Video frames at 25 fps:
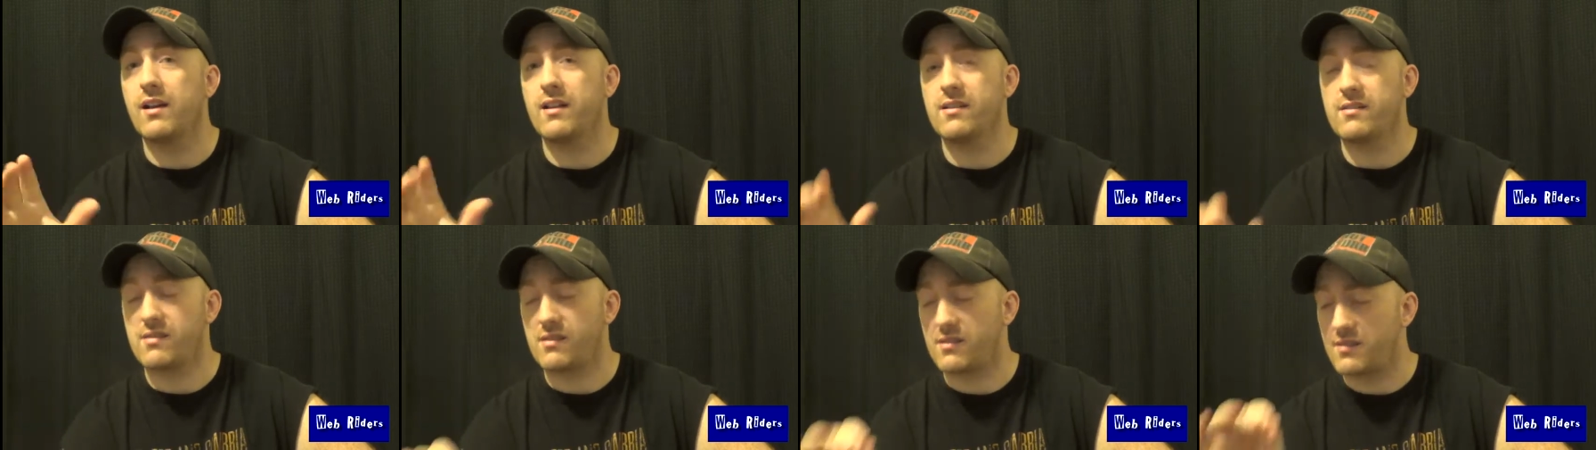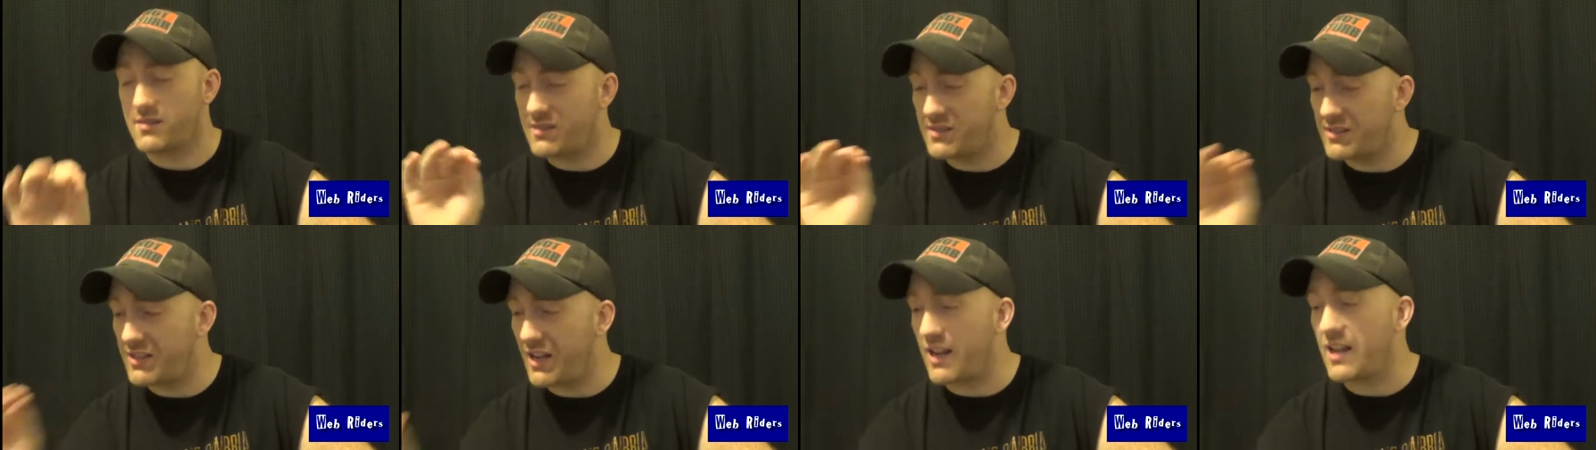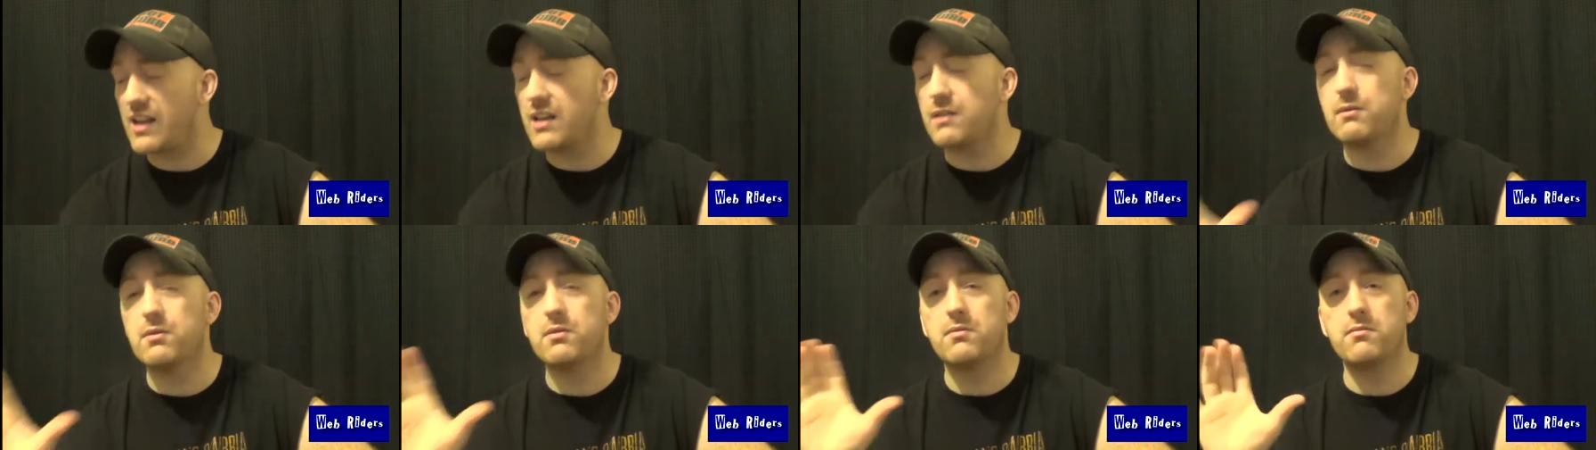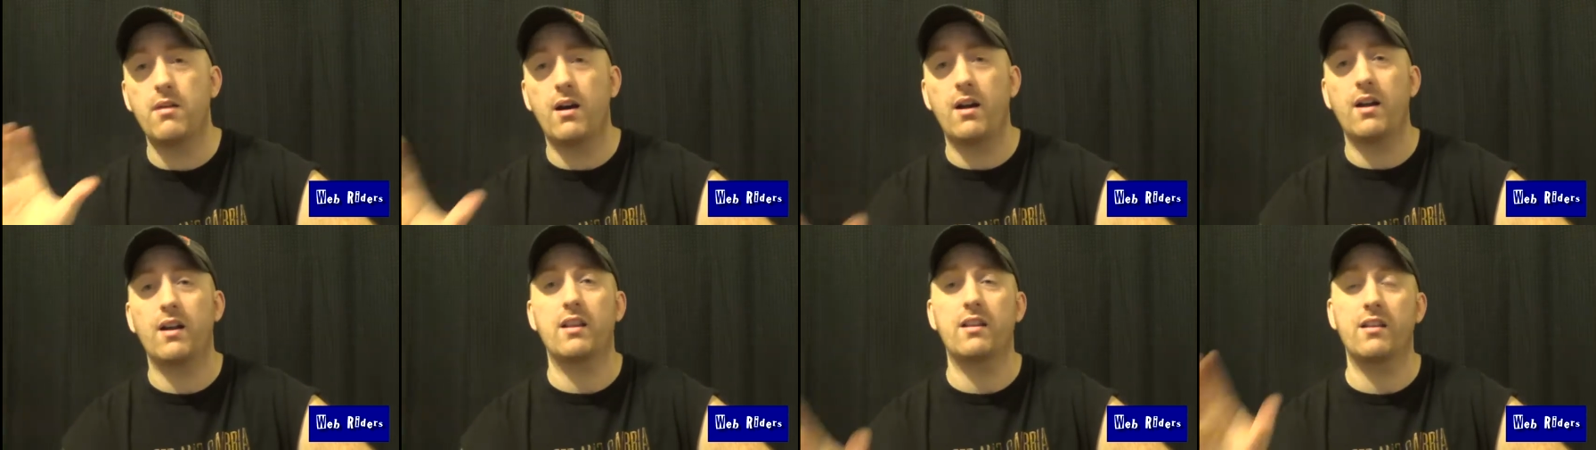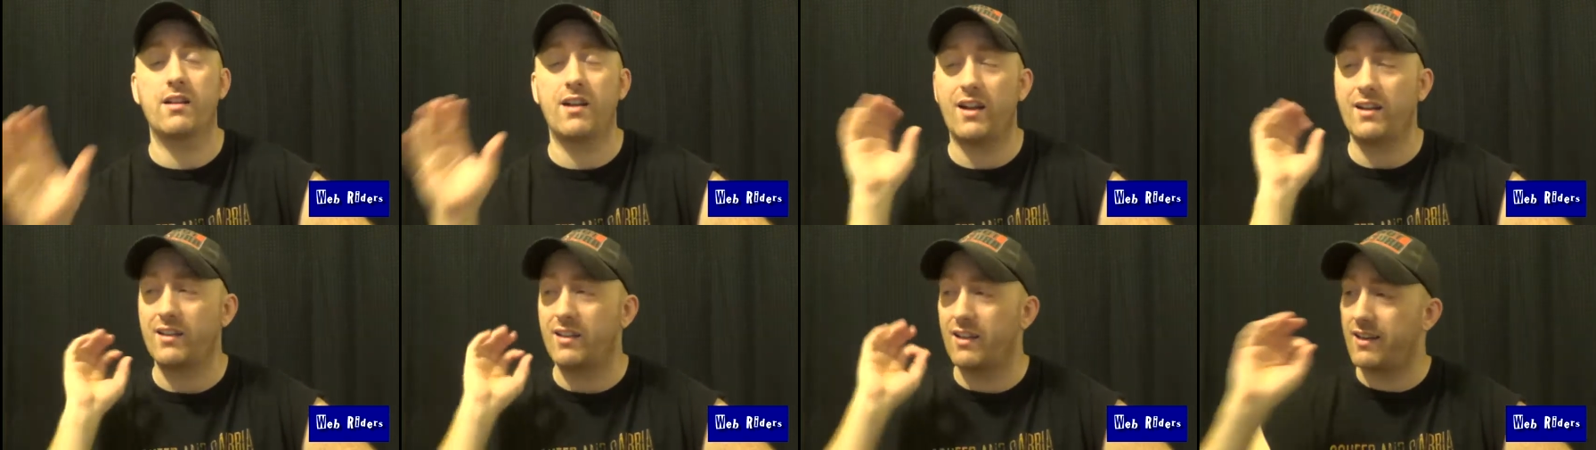sustainable money that
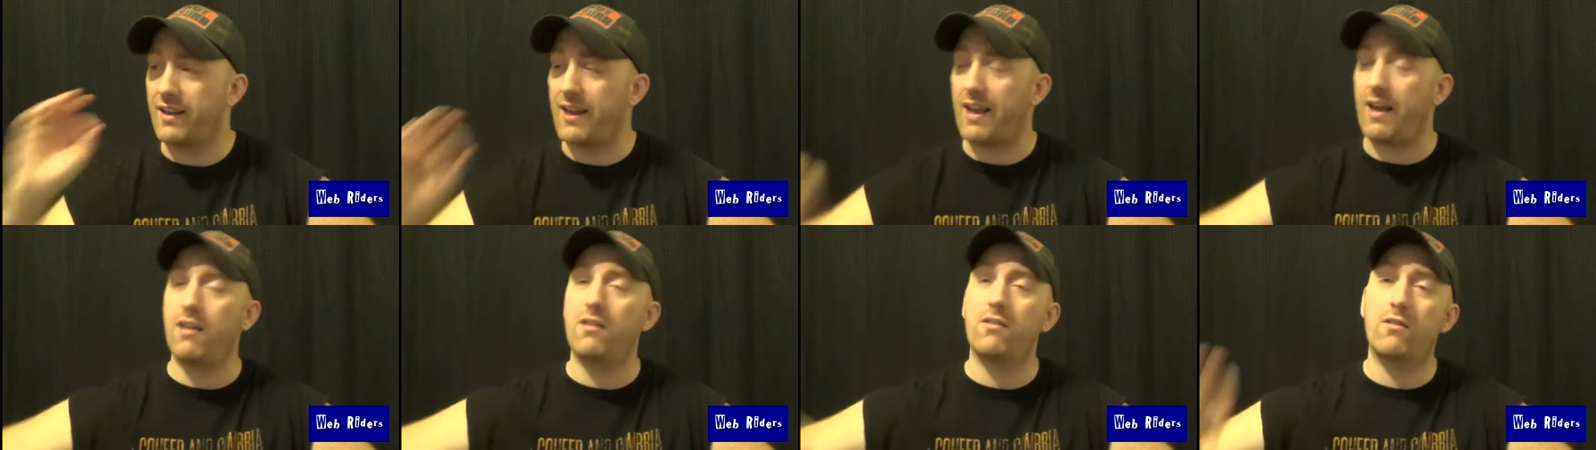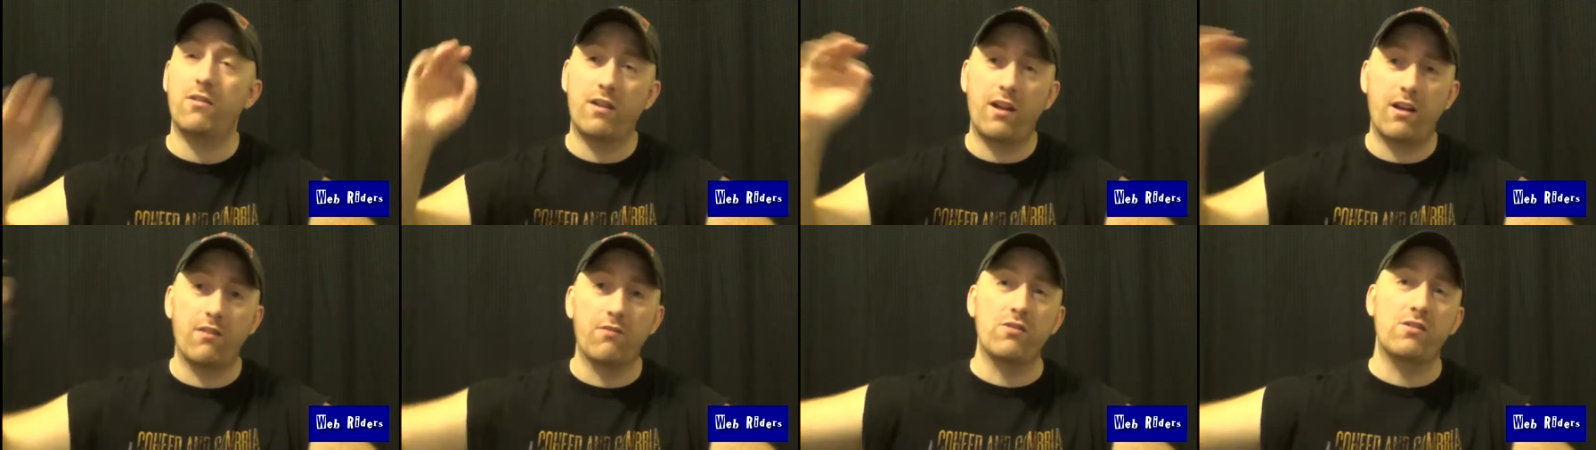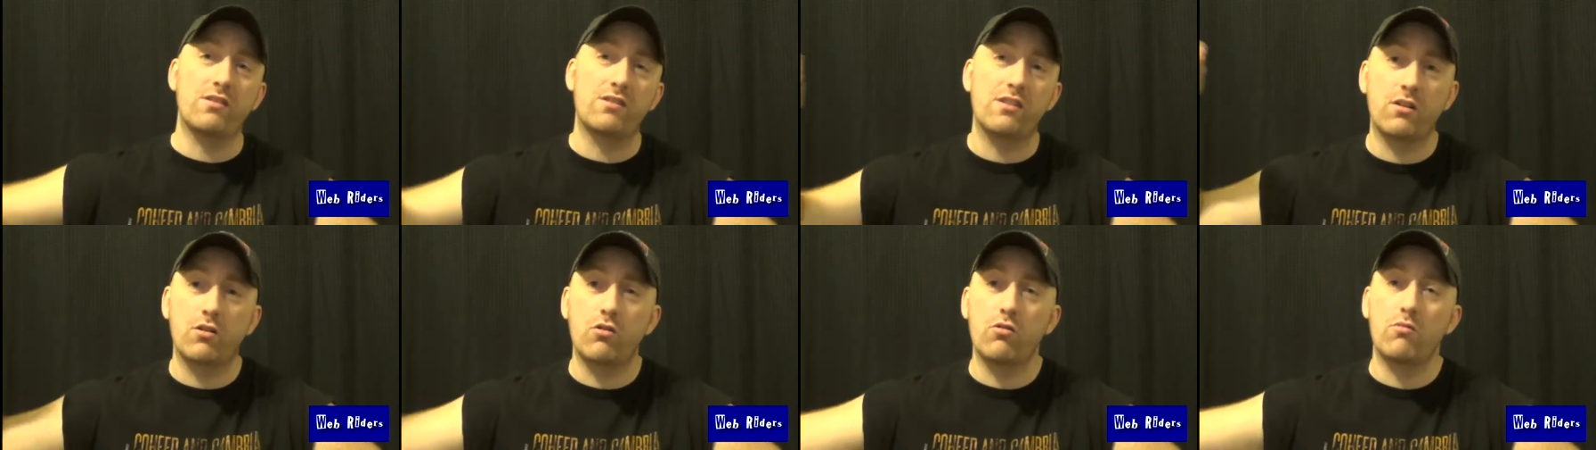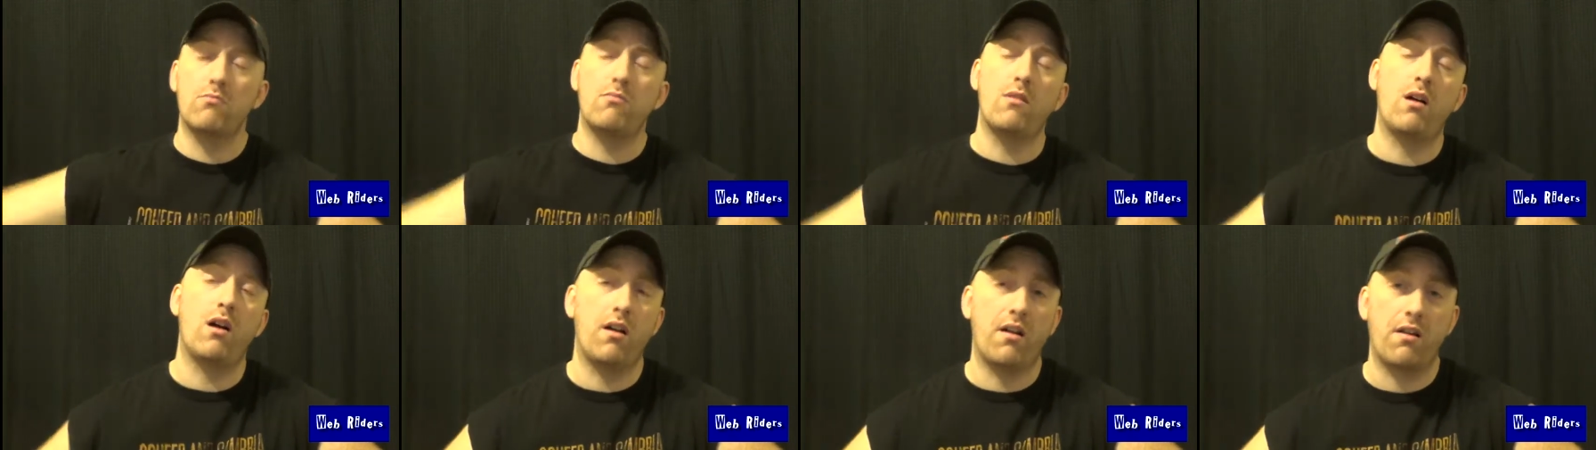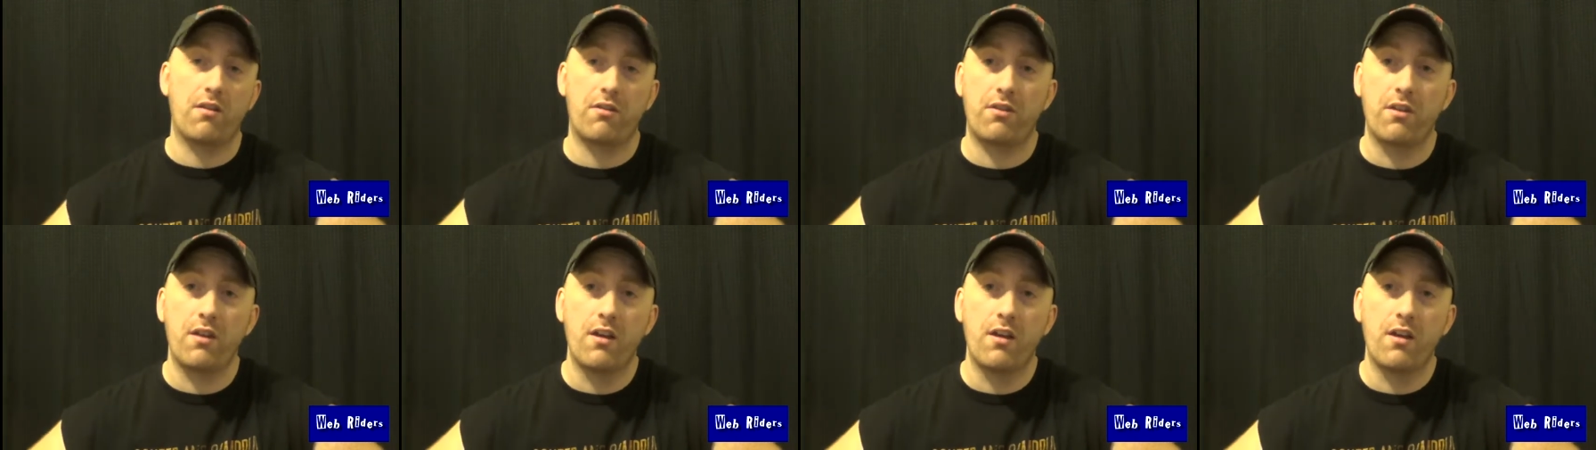I can count on every single month